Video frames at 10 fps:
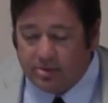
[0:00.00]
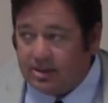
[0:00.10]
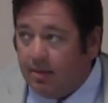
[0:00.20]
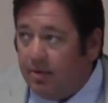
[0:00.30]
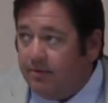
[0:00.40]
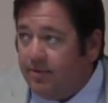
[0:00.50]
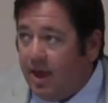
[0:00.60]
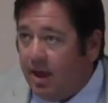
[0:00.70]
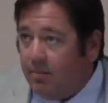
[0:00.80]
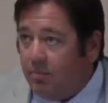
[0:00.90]
some of
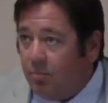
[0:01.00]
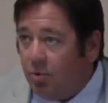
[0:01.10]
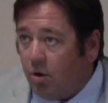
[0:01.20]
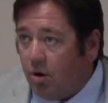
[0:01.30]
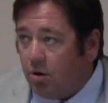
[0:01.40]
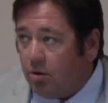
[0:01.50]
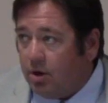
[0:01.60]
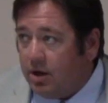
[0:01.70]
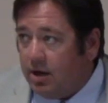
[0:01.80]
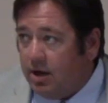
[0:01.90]
them were
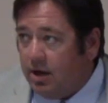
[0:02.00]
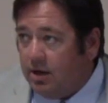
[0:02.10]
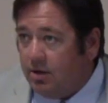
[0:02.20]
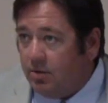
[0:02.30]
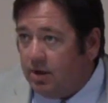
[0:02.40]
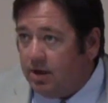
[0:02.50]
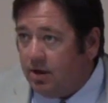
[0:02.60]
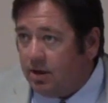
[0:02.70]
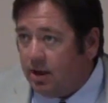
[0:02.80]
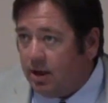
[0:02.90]
already doing it
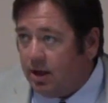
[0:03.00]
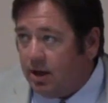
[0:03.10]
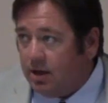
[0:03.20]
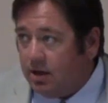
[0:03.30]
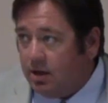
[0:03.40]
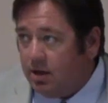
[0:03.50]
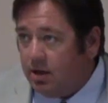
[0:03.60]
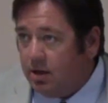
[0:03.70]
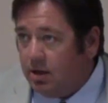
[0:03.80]
online. correct?